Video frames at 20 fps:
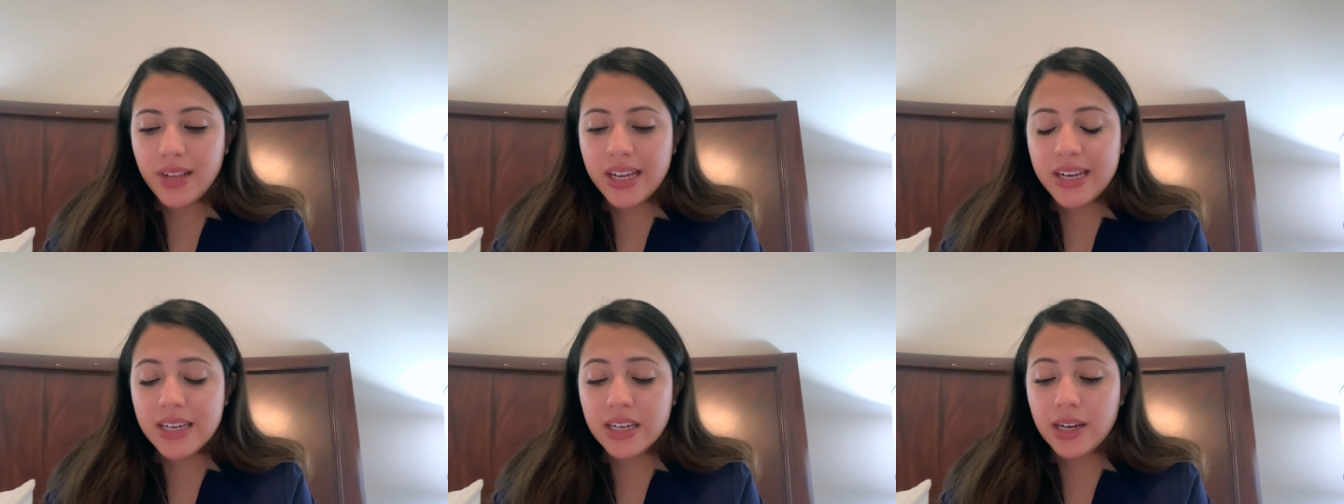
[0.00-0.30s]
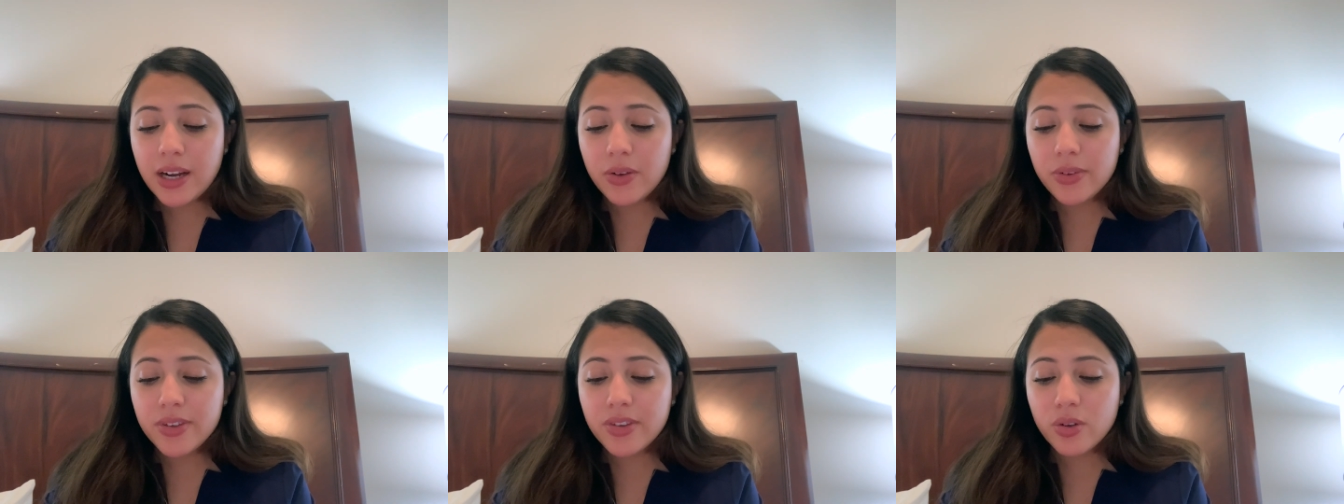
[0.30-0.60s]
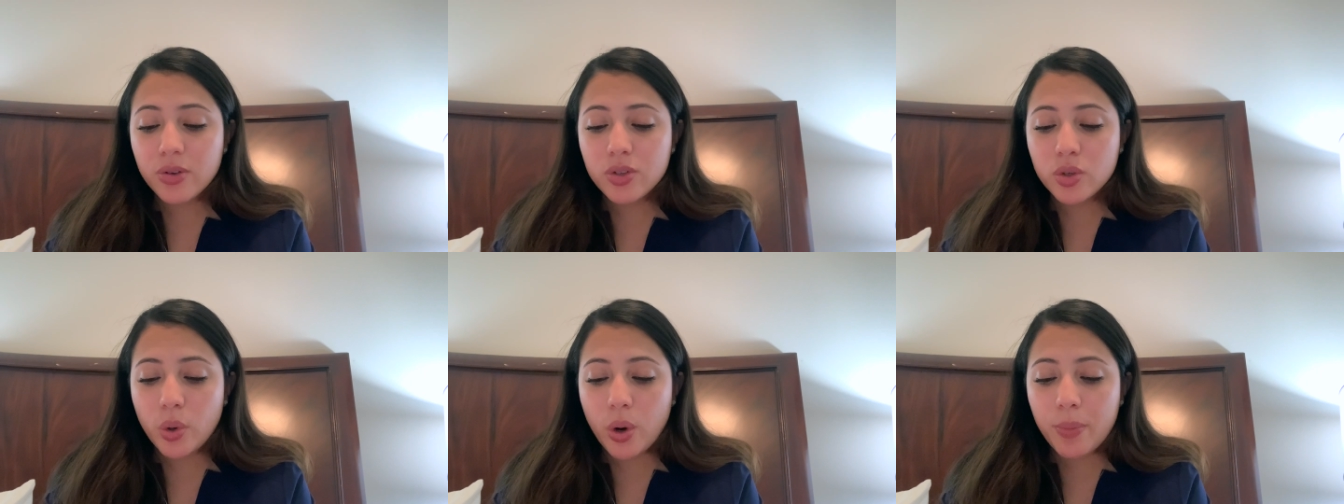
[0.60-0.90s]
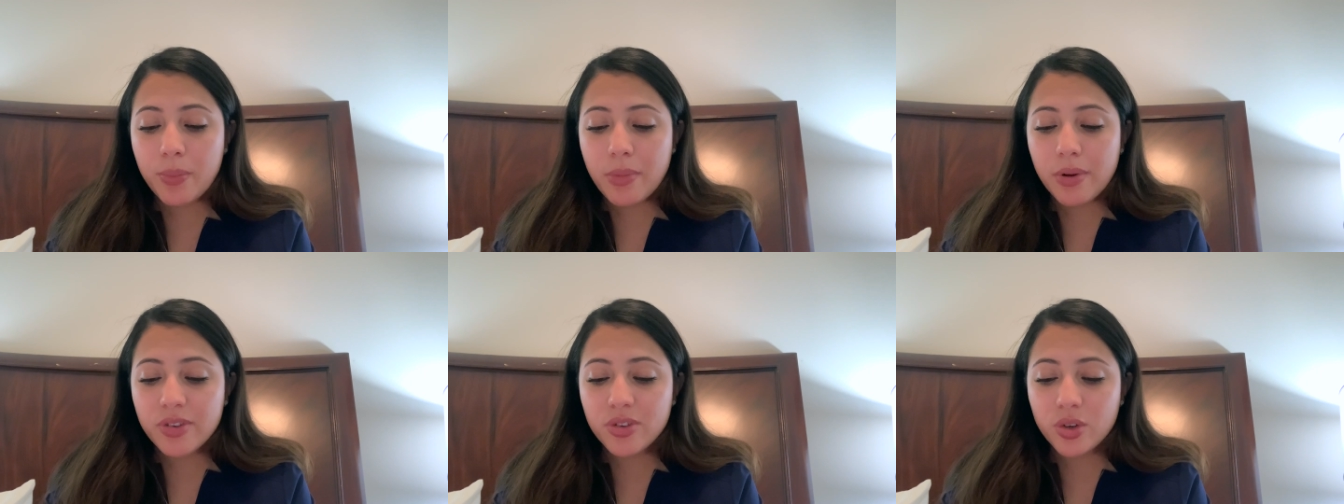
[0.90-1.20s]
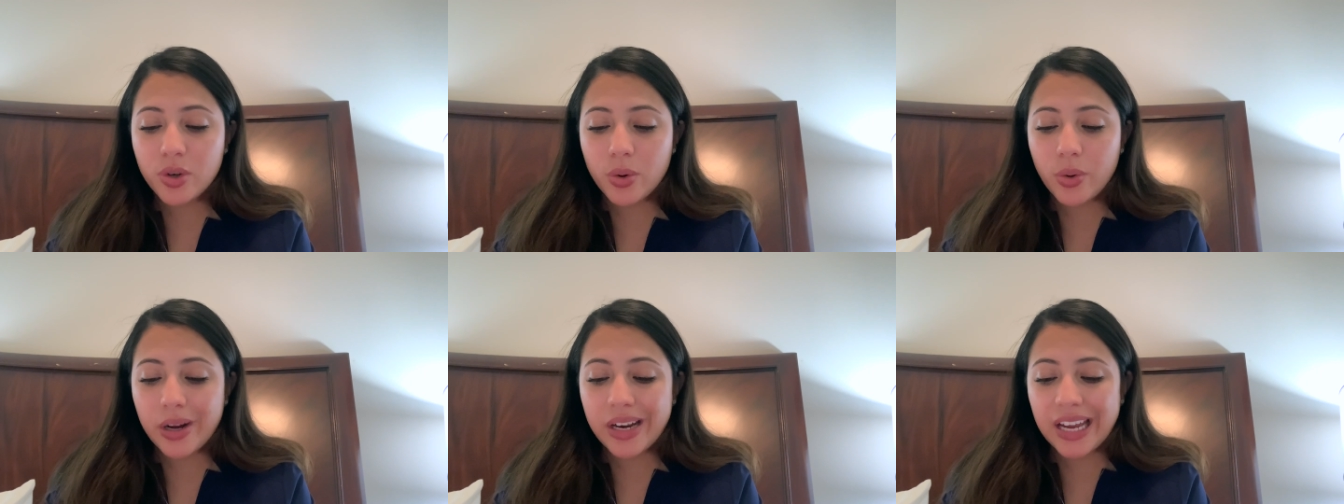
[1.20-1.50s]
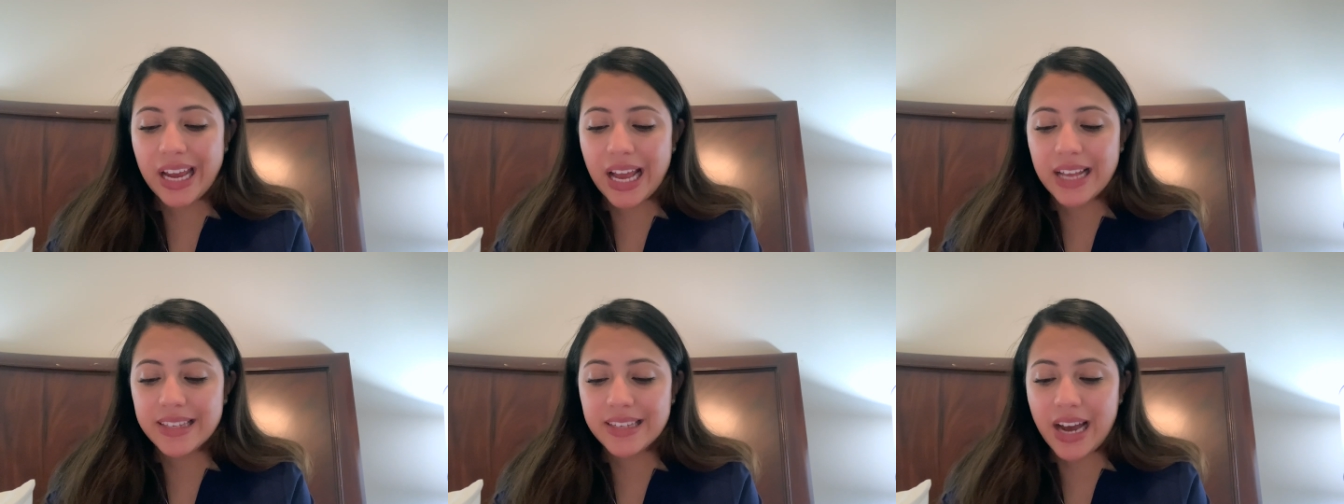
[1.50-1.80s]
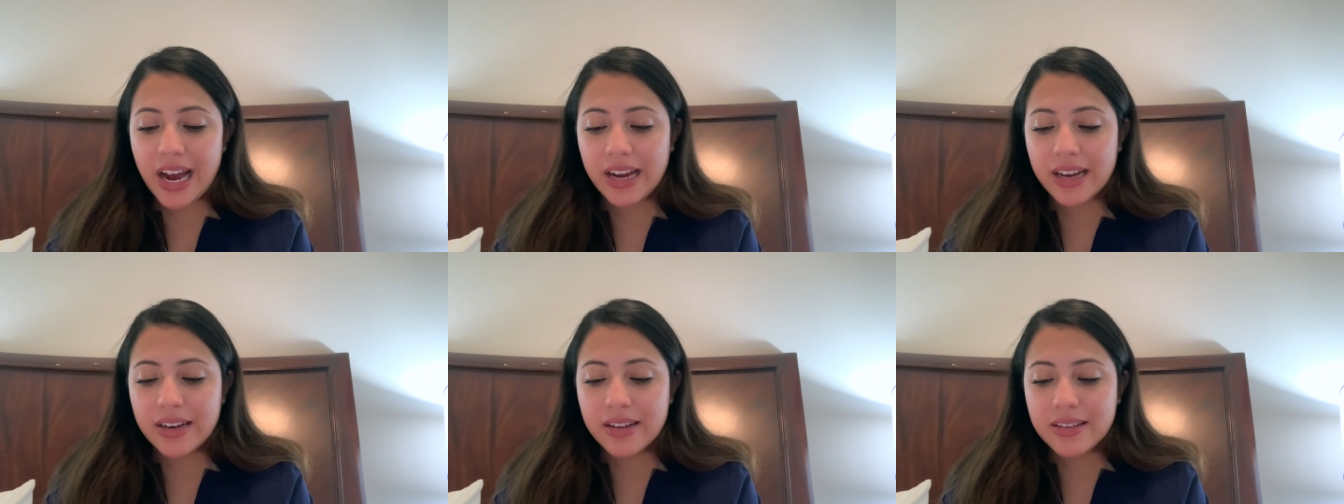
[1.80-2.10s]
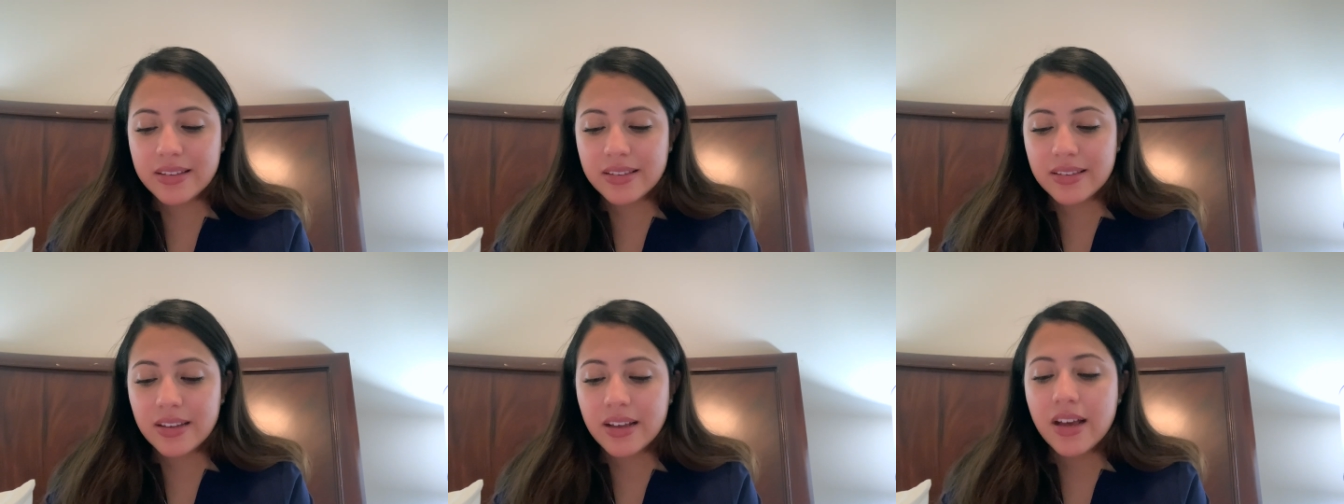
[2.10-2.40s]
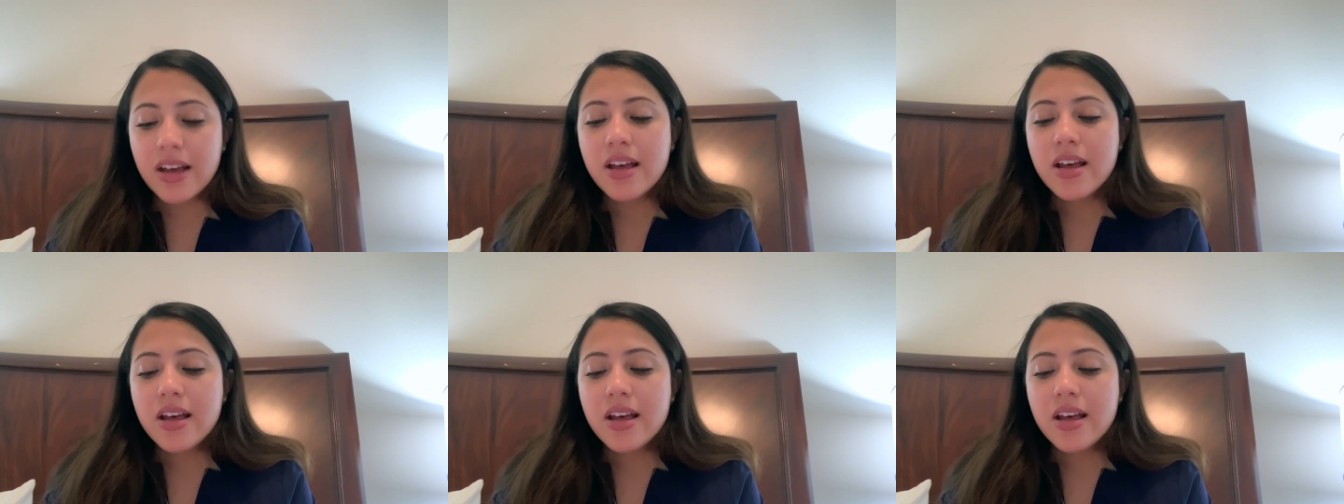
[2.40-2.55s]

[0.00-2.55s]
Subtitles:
Now let's go into our muscarinic antagonists.